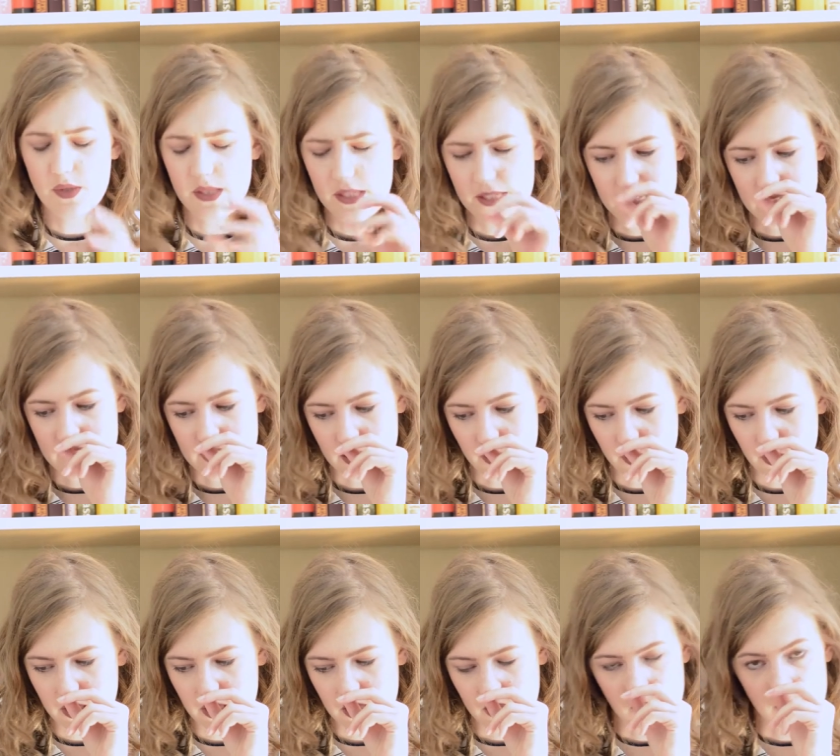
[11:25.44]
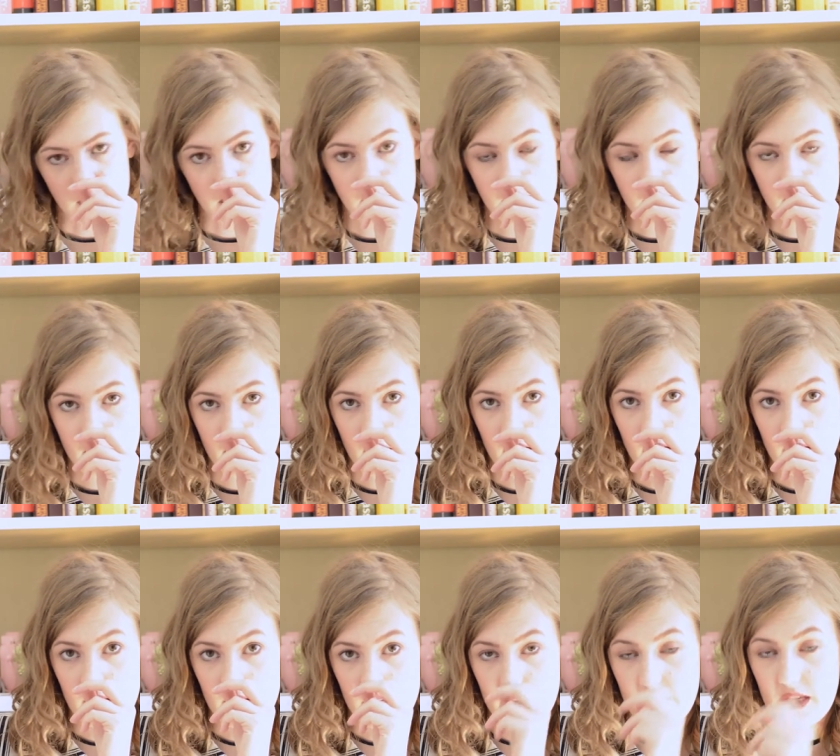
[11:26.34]
one is this one. This was
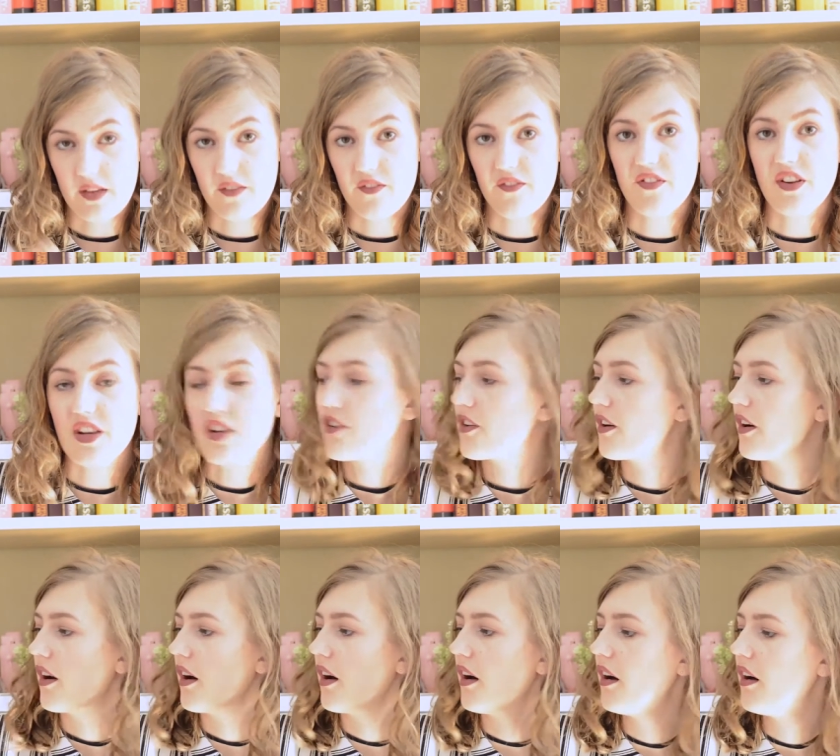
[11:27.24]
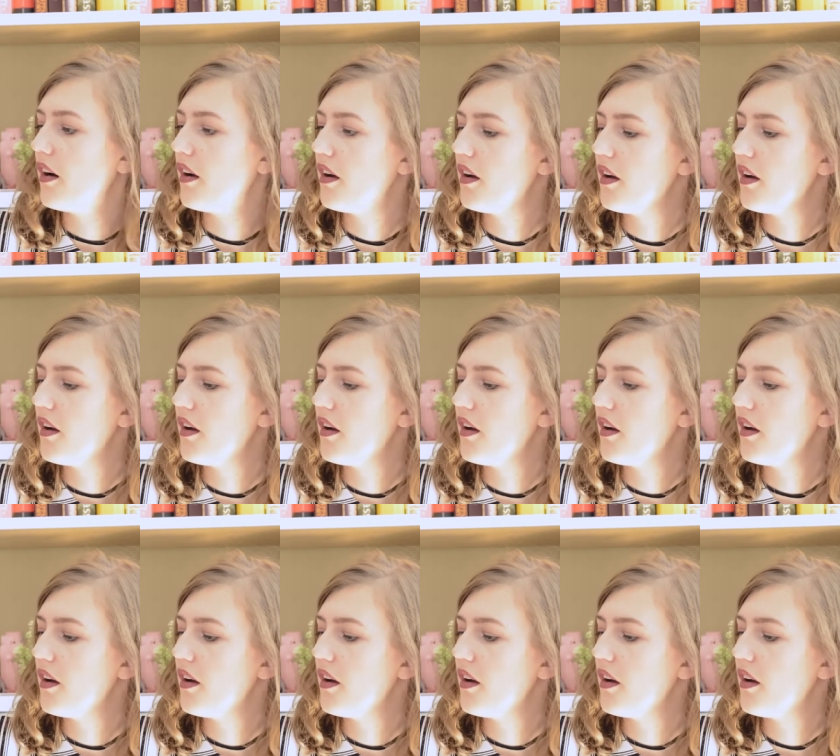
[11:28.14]
uh, the winter